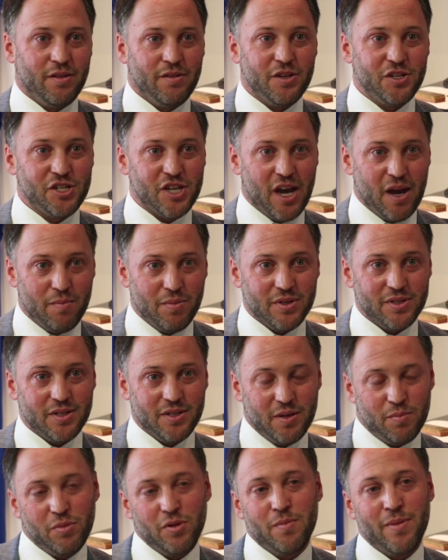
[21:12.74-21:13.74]
the job as
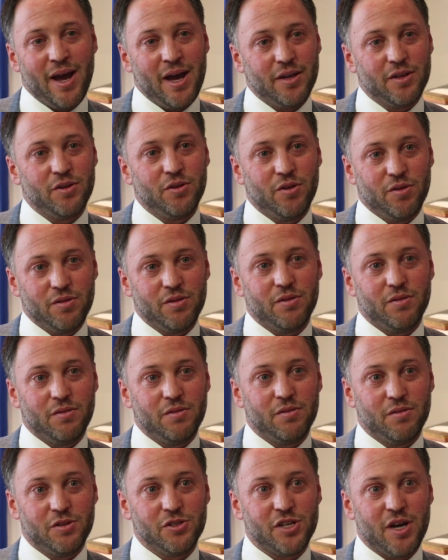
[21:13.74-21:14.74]
a diplomat.
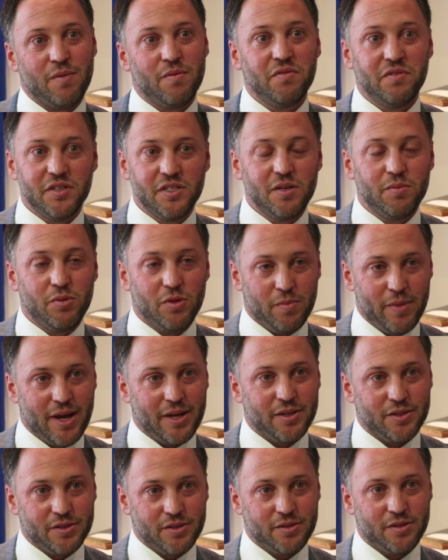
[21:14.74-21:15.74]
The job of a
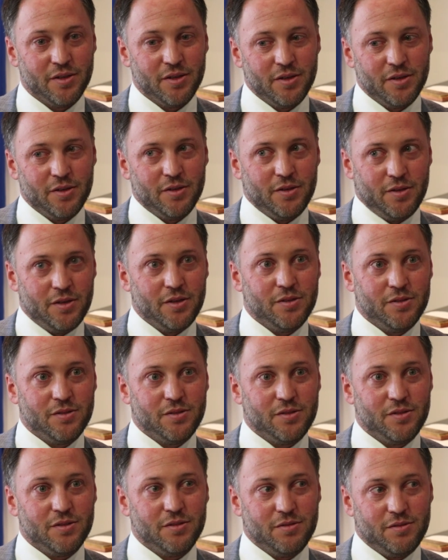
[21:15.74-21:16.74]
diplomat is
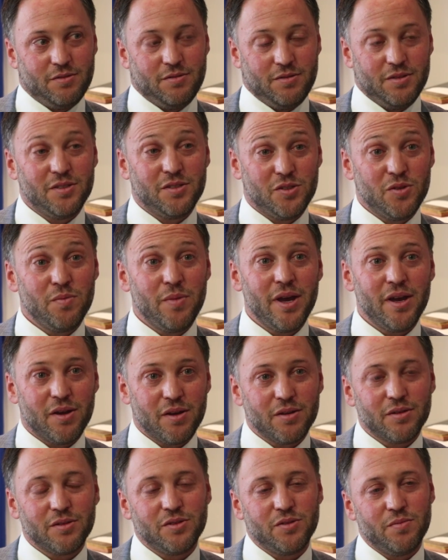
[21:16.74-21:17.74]
to
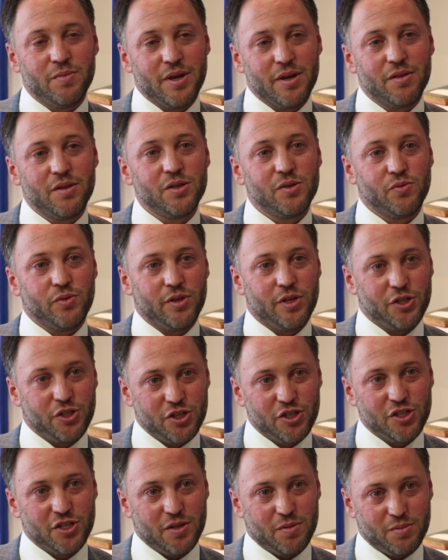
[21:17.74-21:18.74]
make these
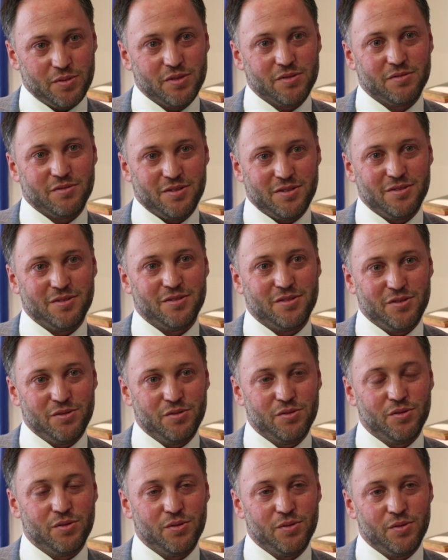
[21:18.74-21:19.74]
relationships and
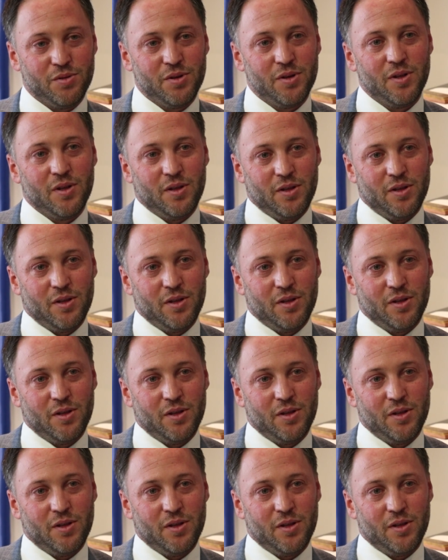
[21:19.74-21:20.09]
to